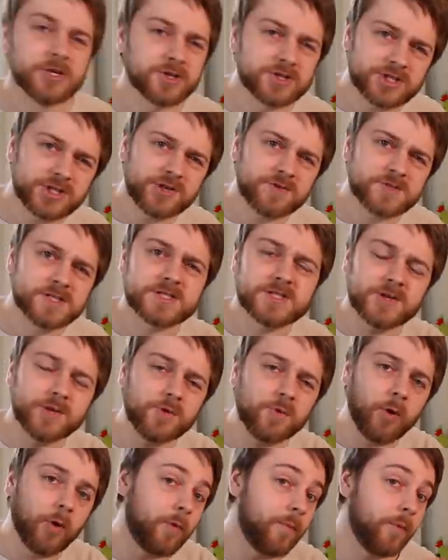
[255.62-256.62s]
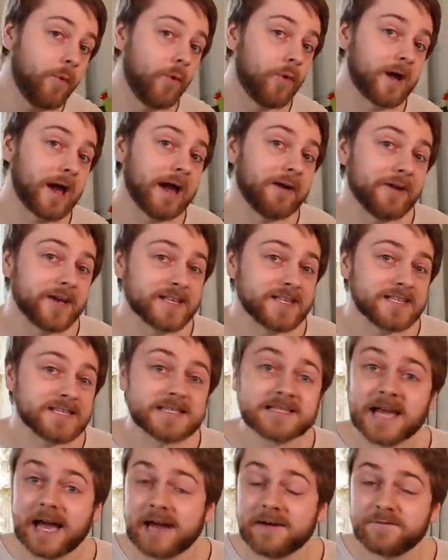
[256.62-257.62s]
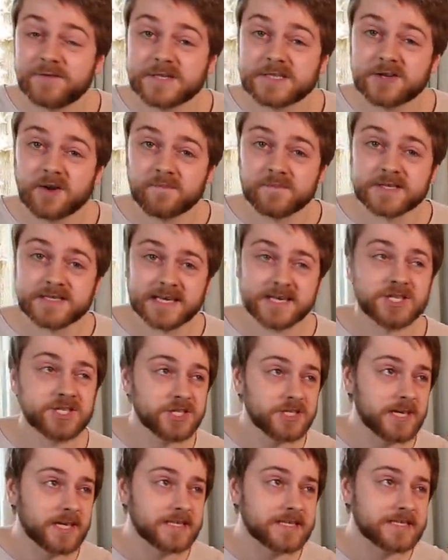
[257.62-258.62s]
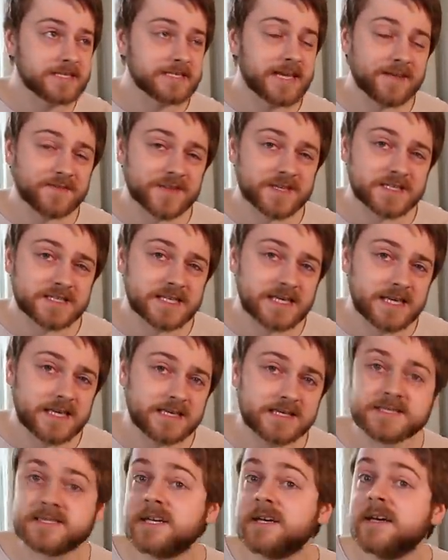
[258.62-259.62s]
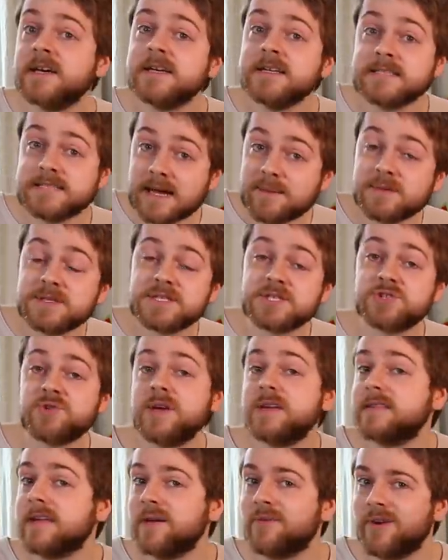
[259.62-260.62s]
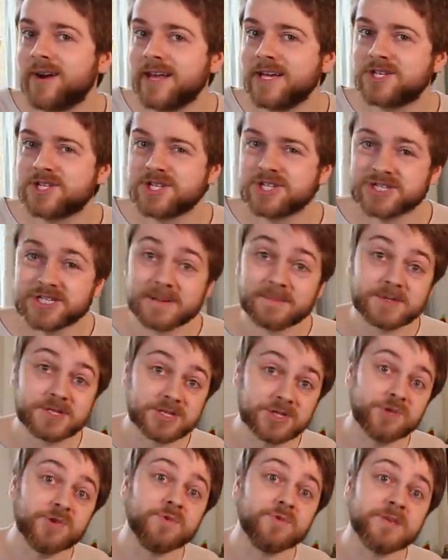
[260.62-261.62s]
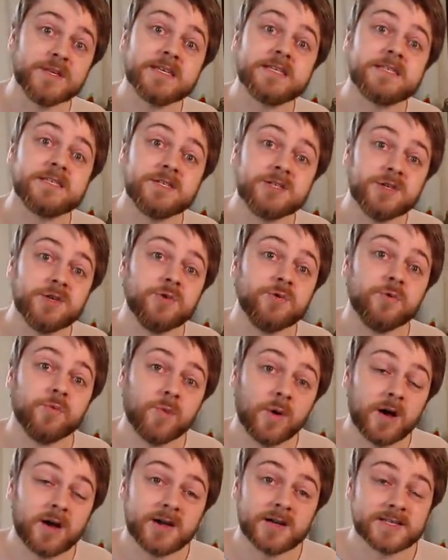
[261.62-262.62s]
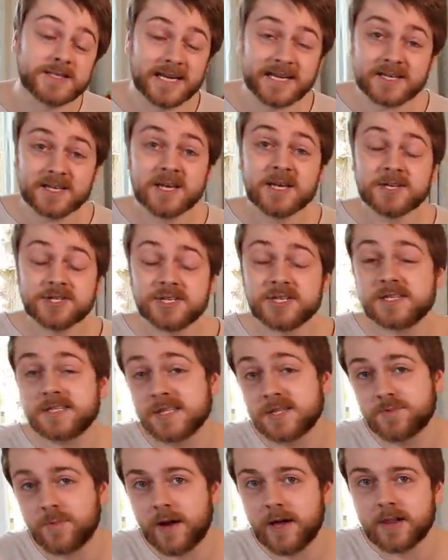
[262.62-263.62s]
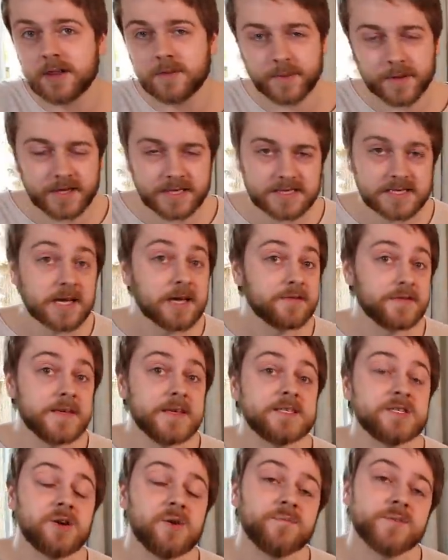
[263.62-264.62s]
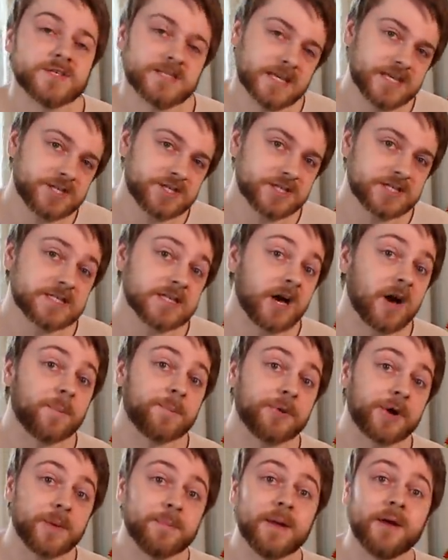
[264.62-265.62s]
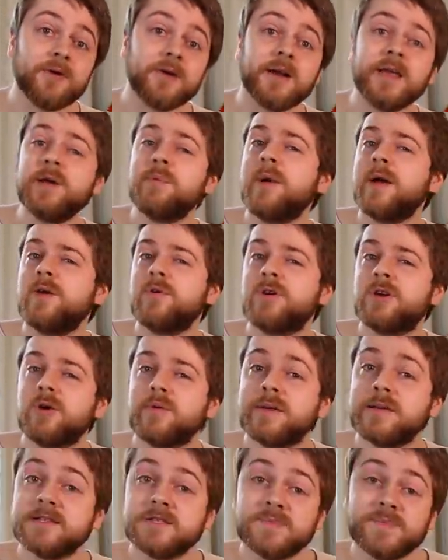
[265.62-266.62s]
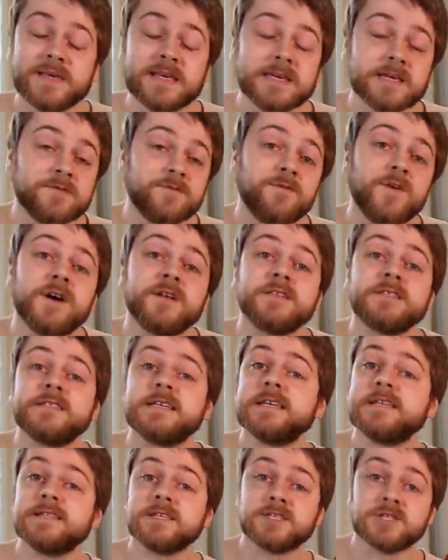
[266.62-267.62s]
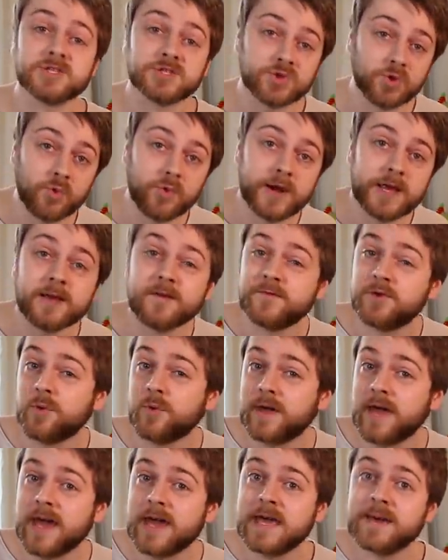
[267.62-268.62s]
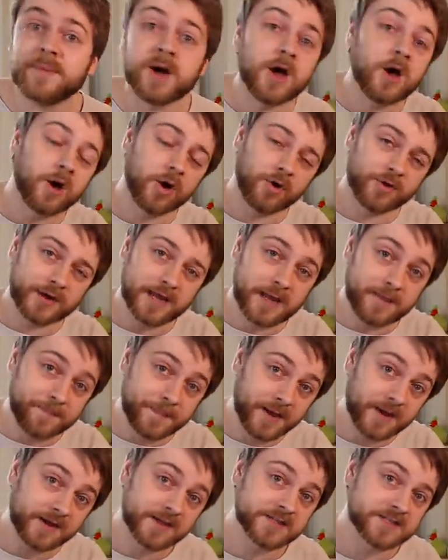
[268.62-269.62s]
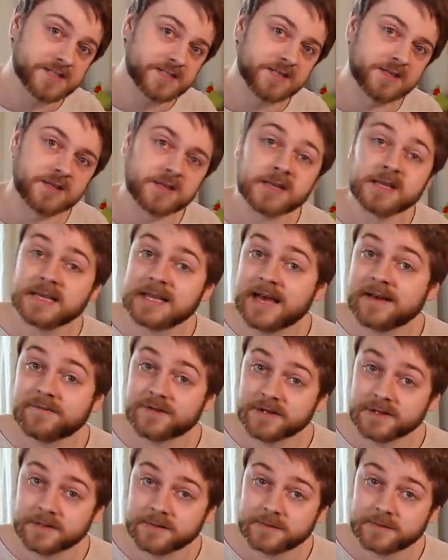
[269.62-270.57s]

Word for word: You'll choose two or more characters to have this conversation and set the scene to demonstrate their relationship to this new word. And just as well, because these conversations are primarily where you're going to be advancing the story of your game on a personal level.